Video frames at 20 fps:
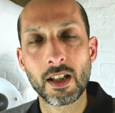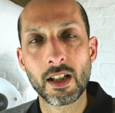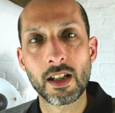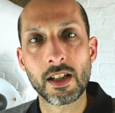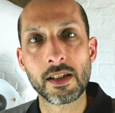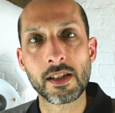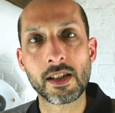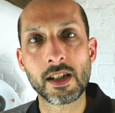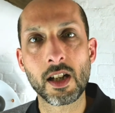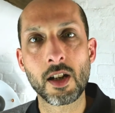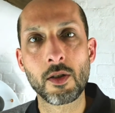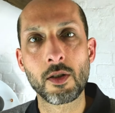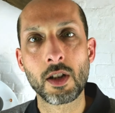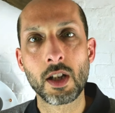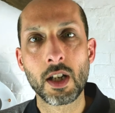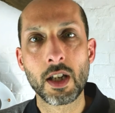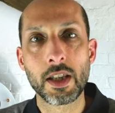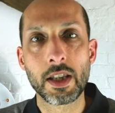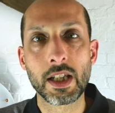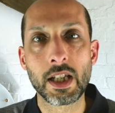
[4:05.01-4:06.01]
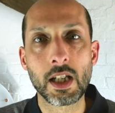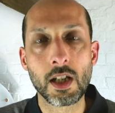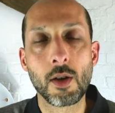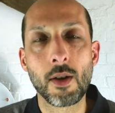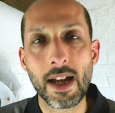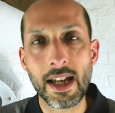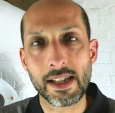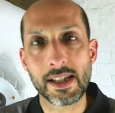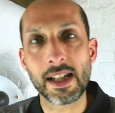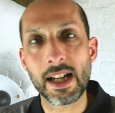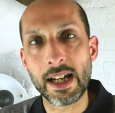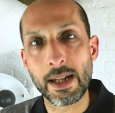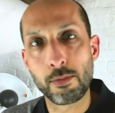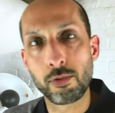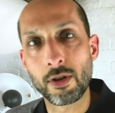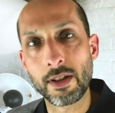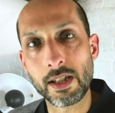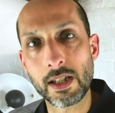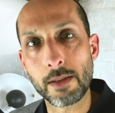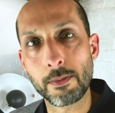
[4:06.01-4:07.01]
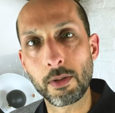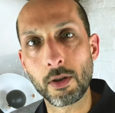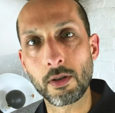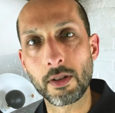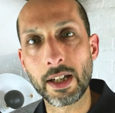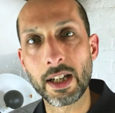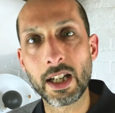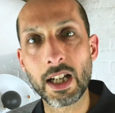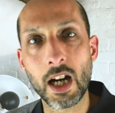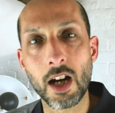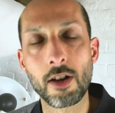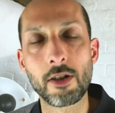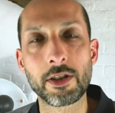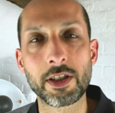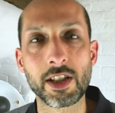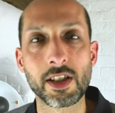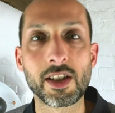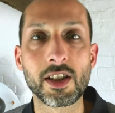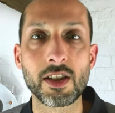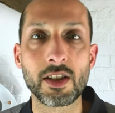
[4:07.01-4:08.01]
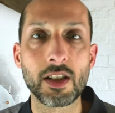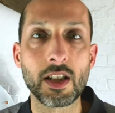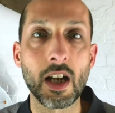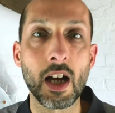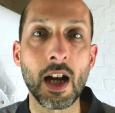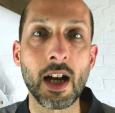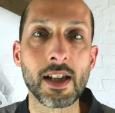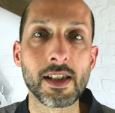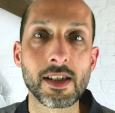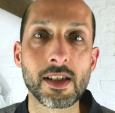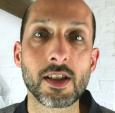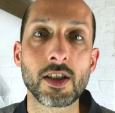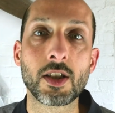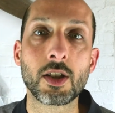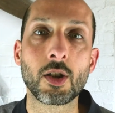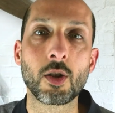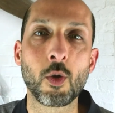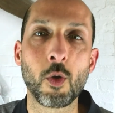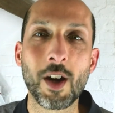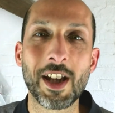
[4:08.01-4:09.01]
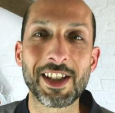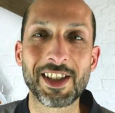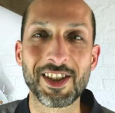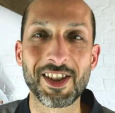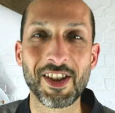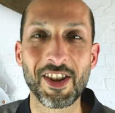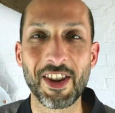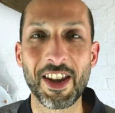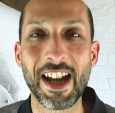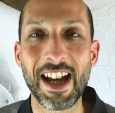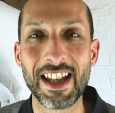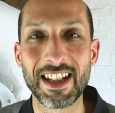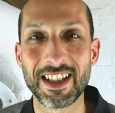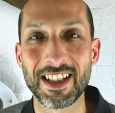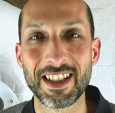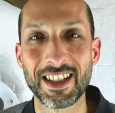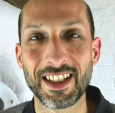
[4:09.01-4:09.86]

And so the USA principle encourages us to question that.